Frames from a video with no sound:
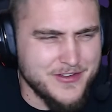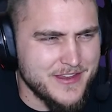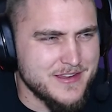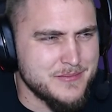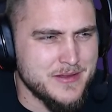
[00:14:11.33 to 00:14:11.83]

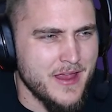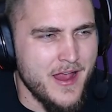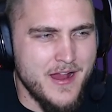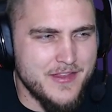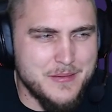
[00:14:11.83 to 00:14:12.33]
That
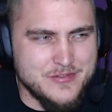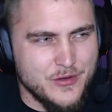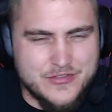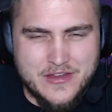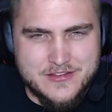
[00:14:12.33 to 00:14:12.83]
makes no
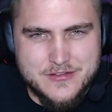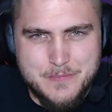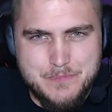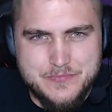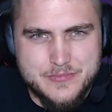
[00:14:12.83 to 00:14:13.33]
sense.
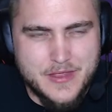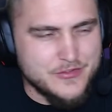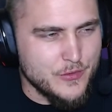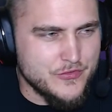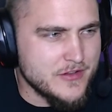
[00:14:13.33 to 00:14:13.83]
Makes
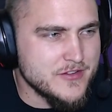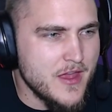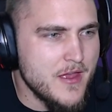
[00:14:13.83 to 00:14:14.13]
no sense.